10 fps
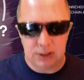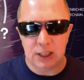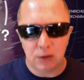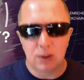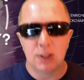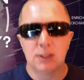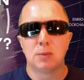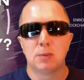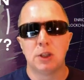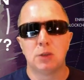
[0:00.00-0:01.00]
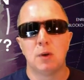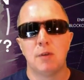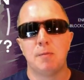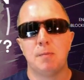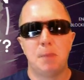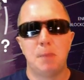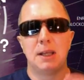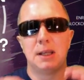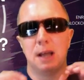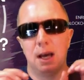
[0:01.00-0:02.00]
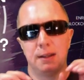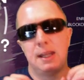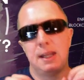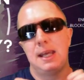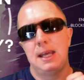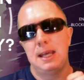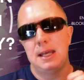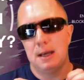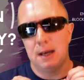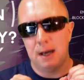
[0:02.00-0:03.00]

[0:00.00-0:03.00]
tokens, which would have been under the